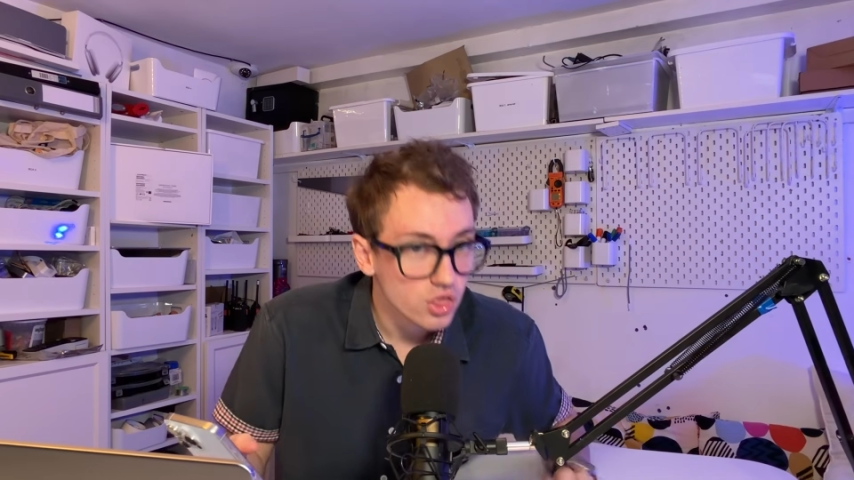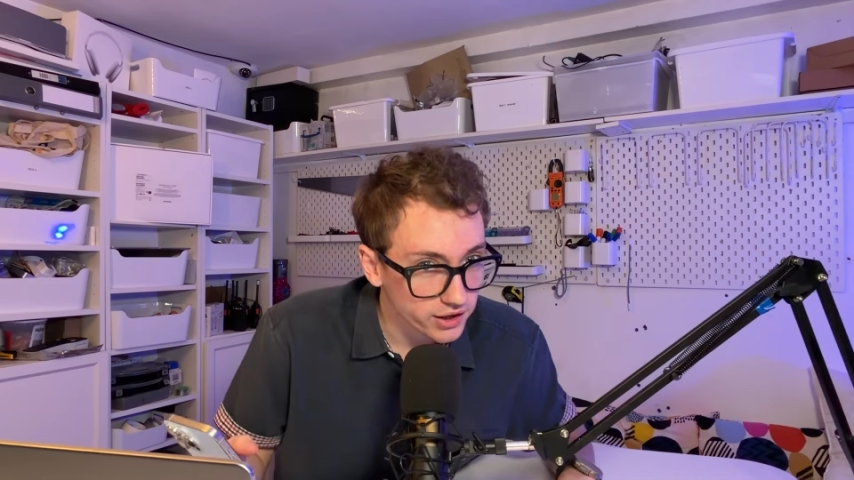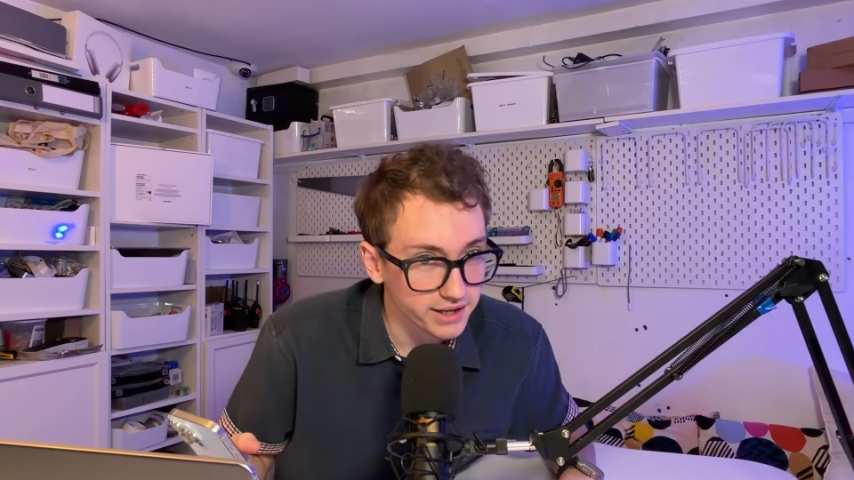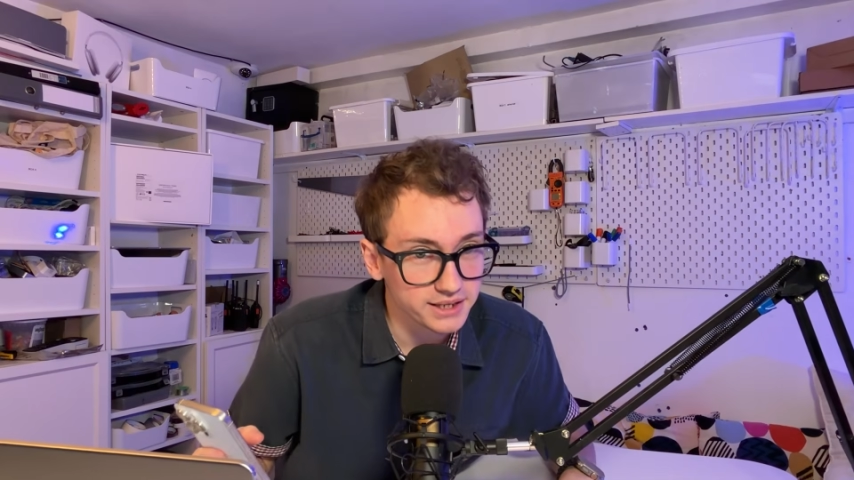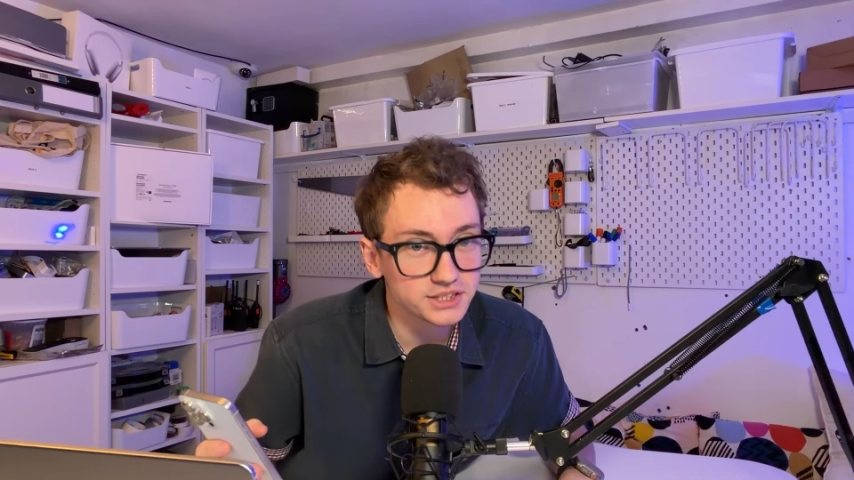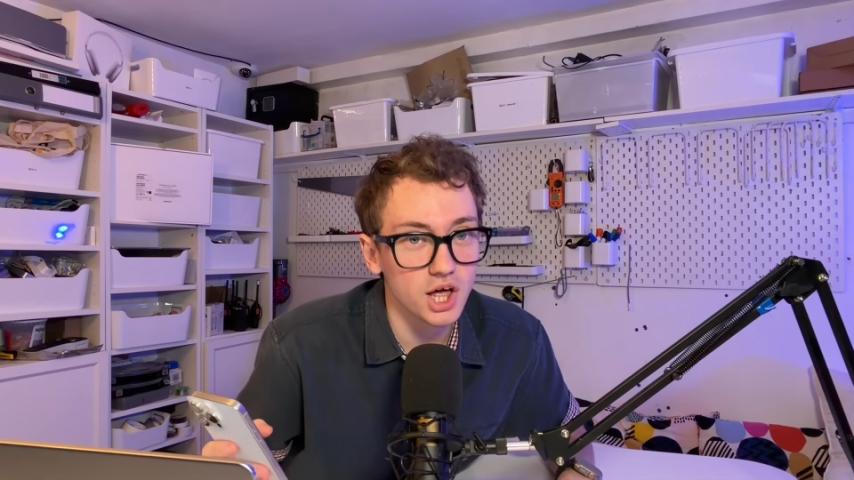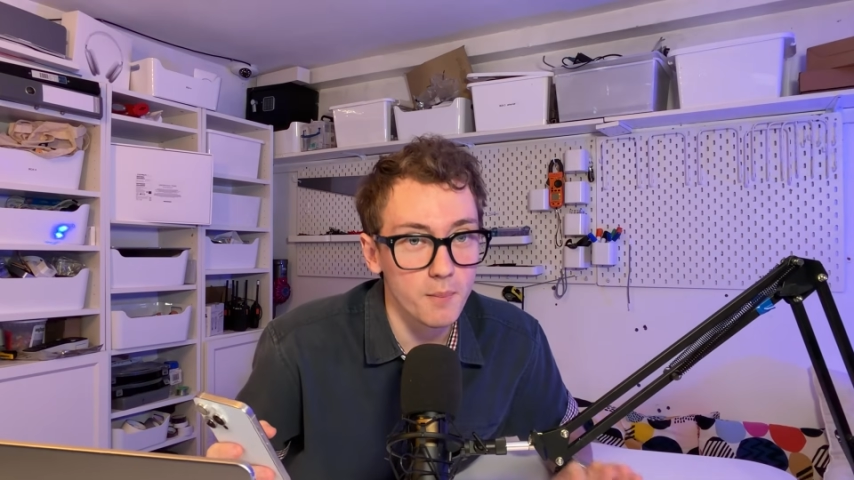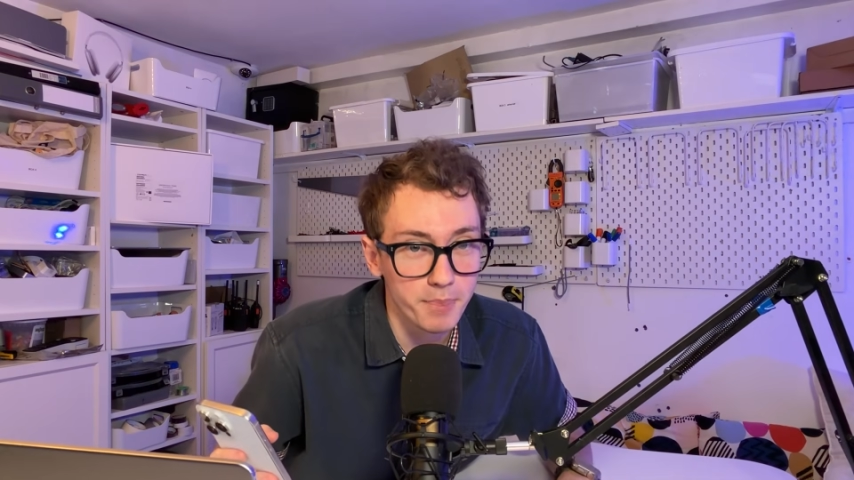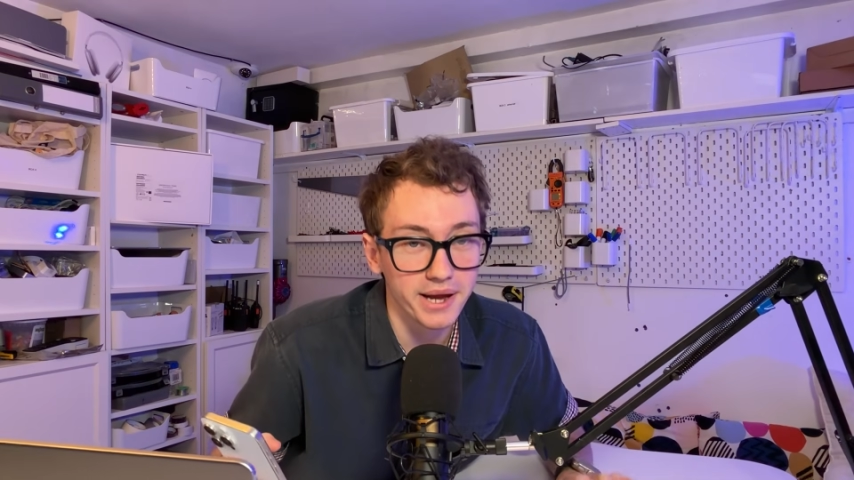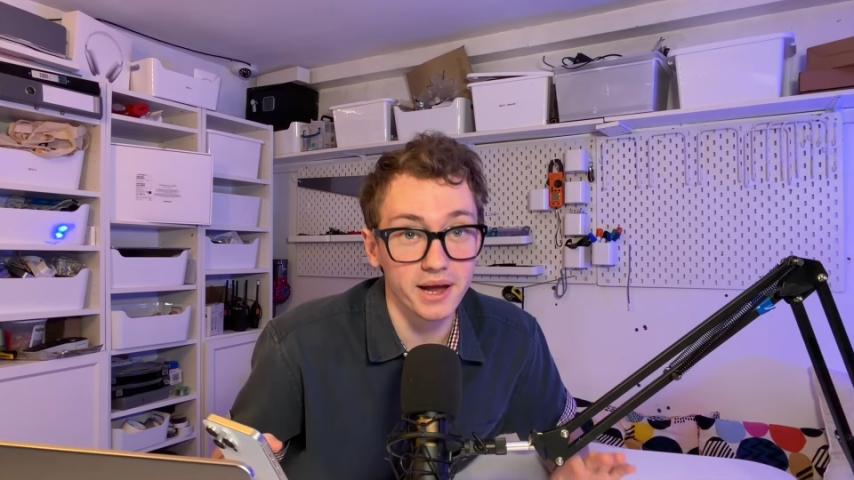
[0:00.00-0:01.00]
The keys that
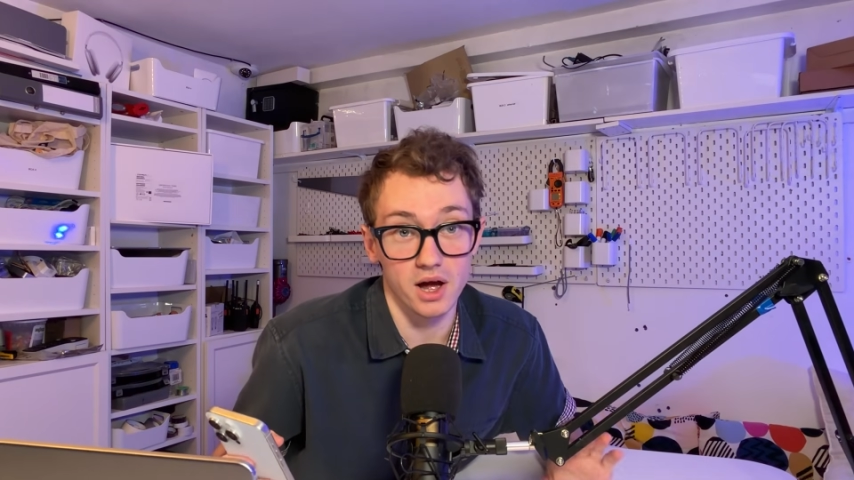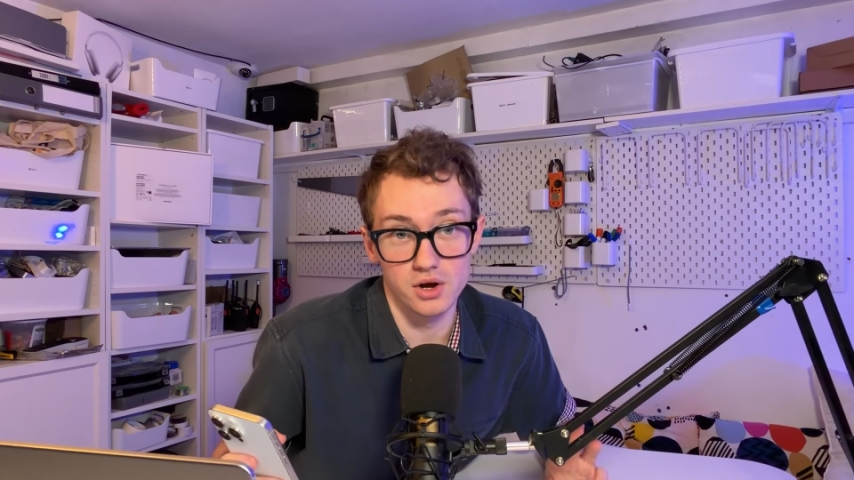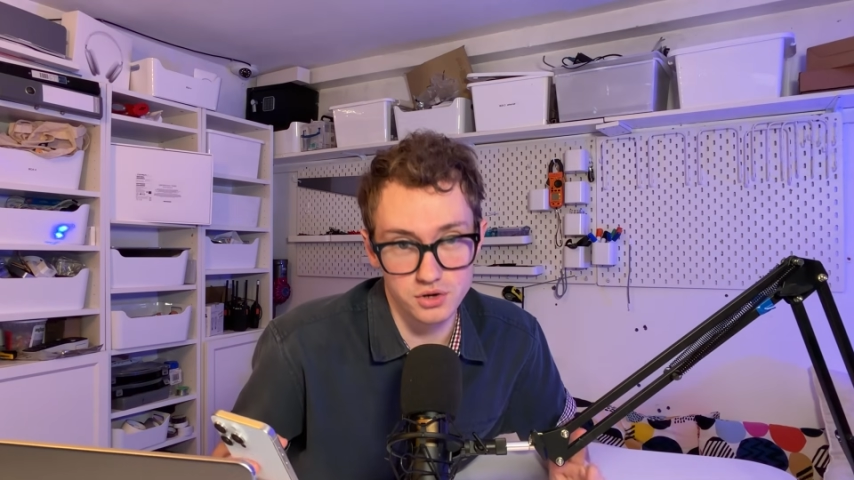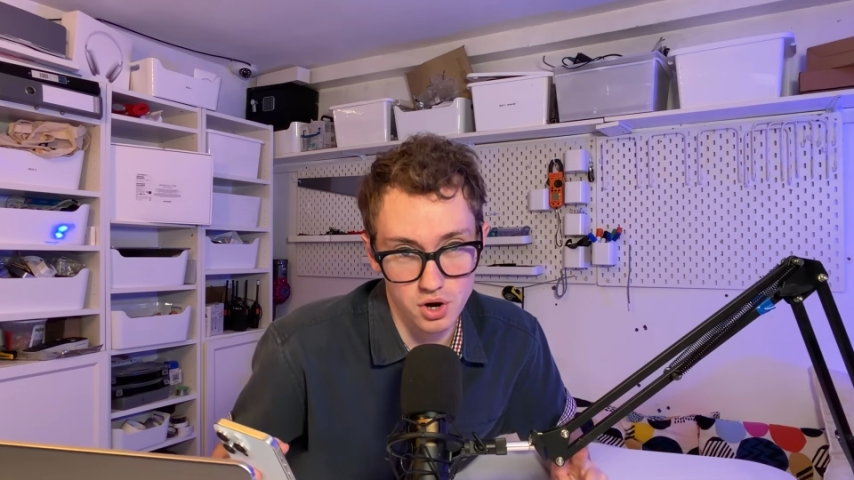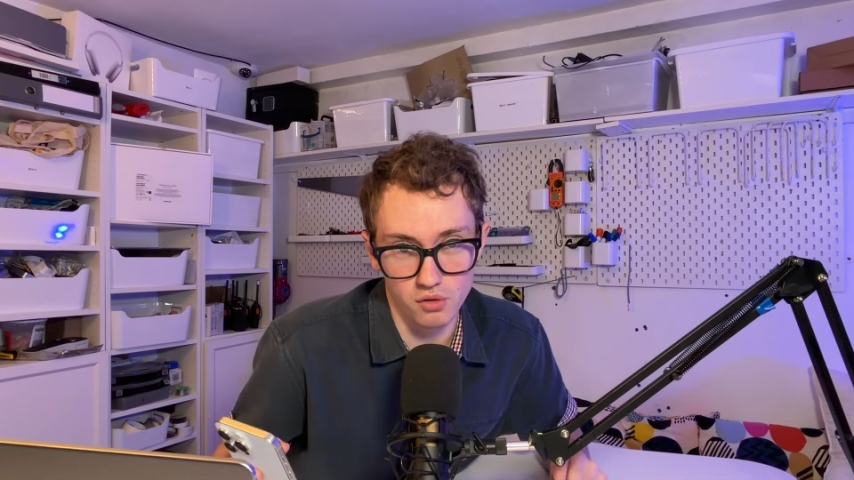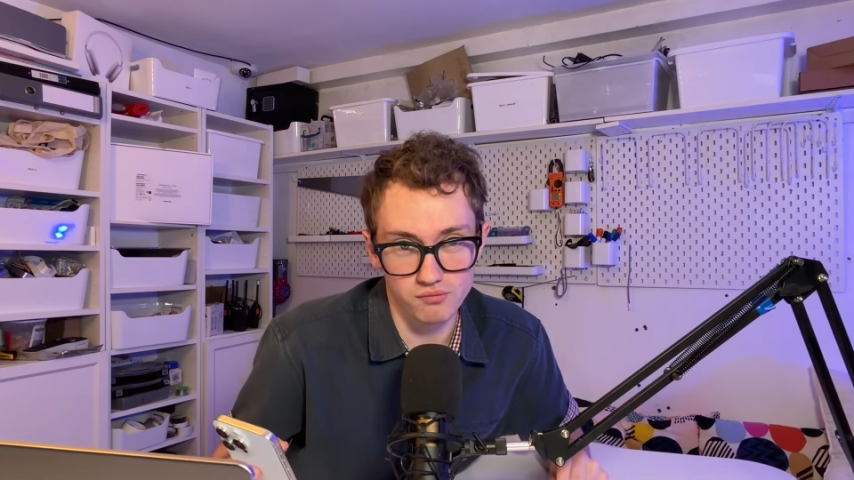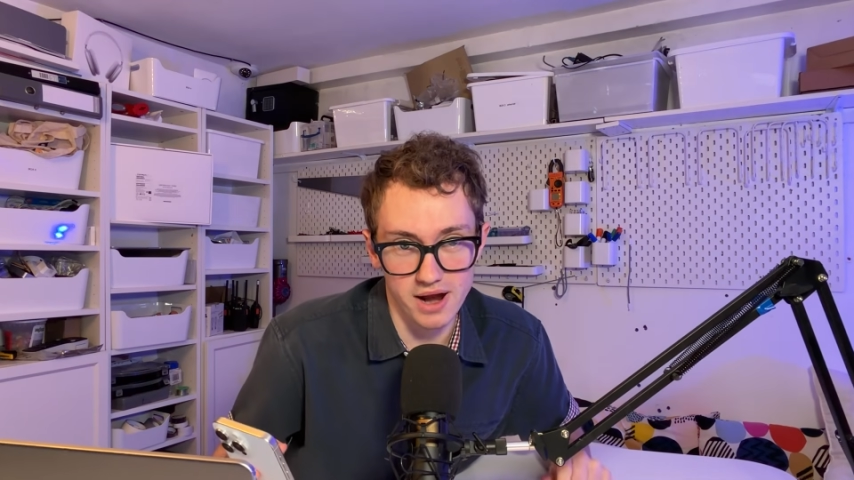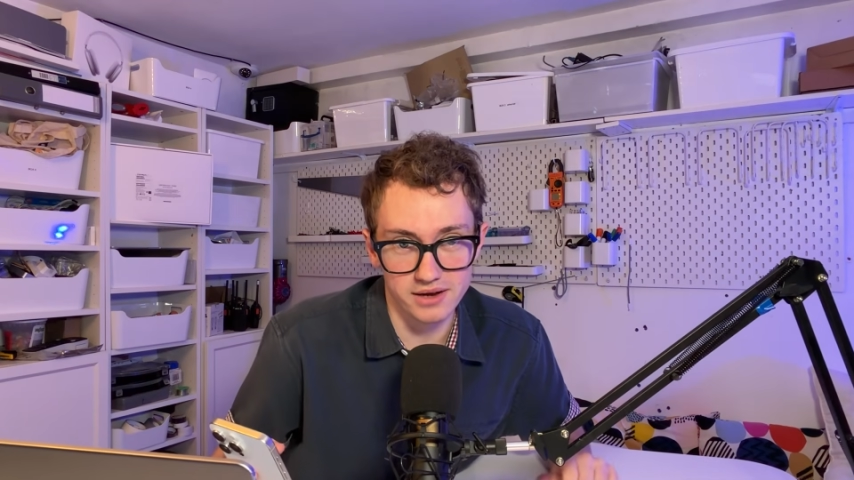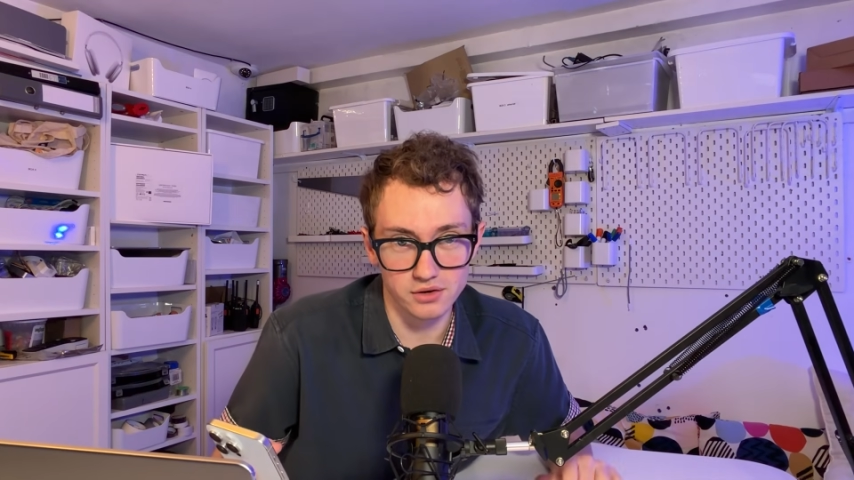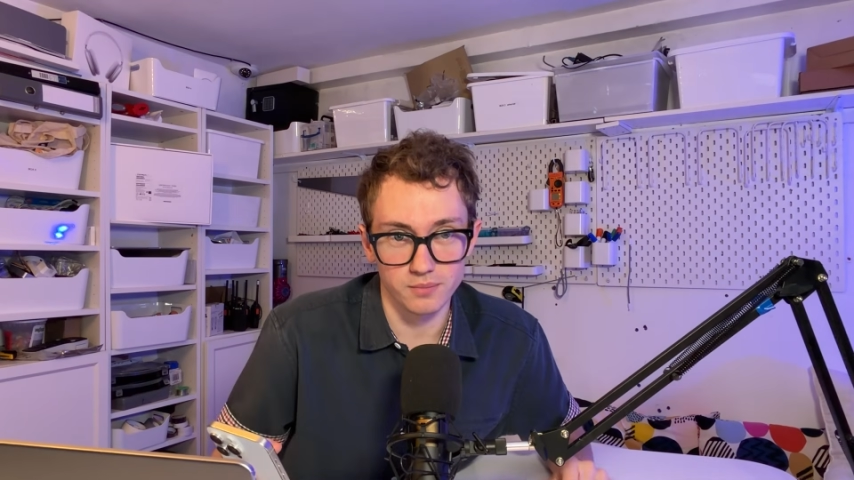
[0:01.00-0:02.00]
appear are not
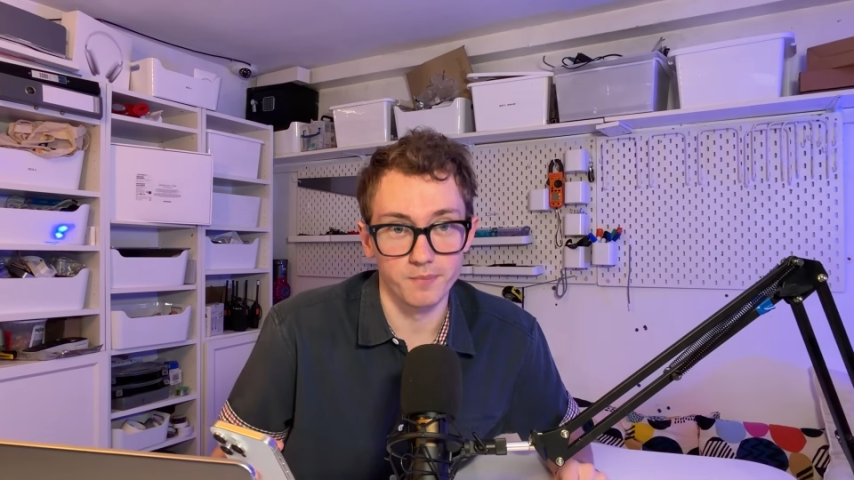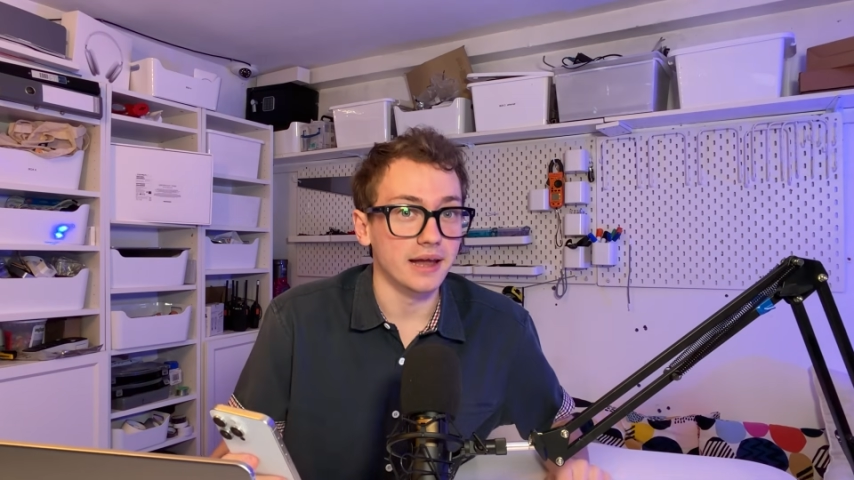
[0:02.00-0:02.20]
random.